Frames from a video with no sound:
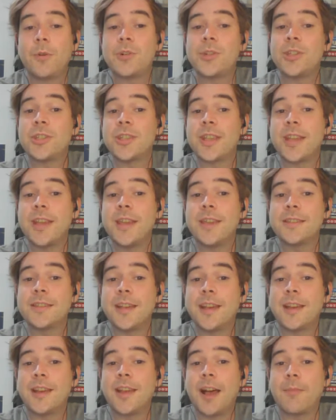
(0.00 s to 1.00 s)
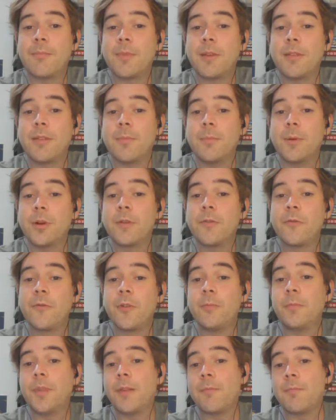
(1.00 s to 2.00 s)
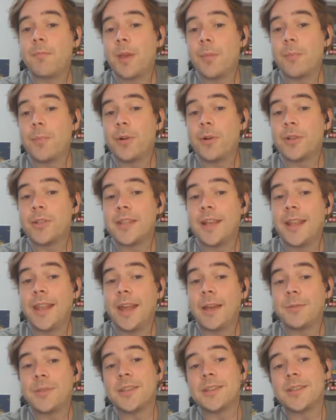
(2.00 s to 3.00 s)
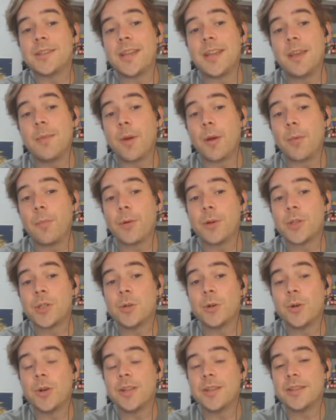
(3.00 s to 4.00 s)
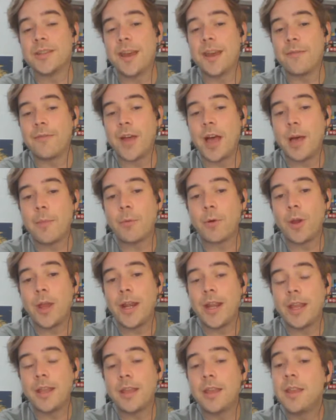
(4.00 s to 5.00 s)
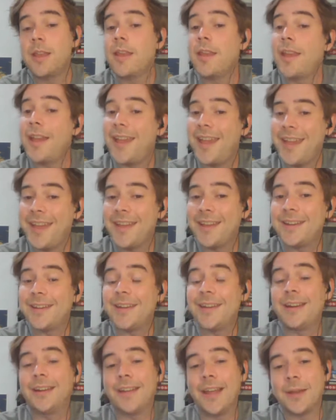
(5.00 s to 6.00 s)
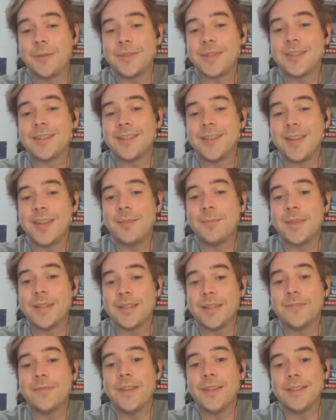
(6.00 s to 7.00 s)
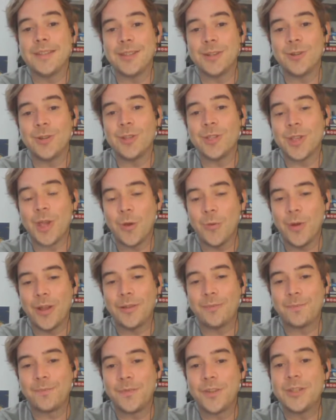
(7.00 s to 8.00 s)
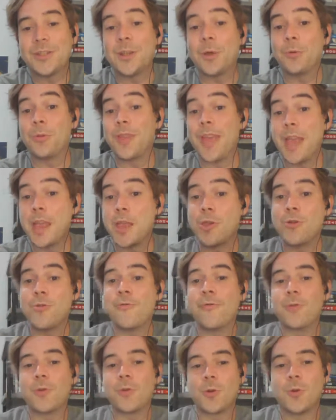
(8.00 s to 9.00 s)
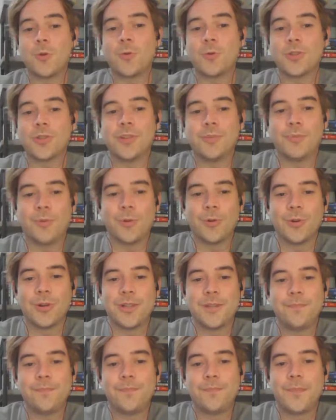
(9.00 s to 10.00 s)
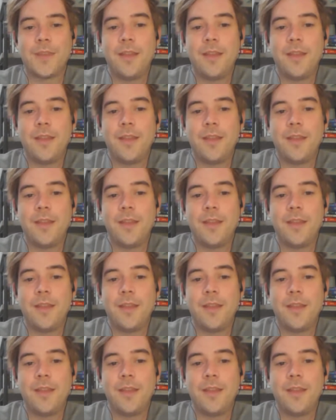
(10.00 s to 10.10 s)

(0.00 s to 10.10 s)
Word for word: Purchasing a signed copy of the book from Left Bank Books allows us to keep our bookstore and staff operating, and it allows us to keep this event series going. So thank you for your support.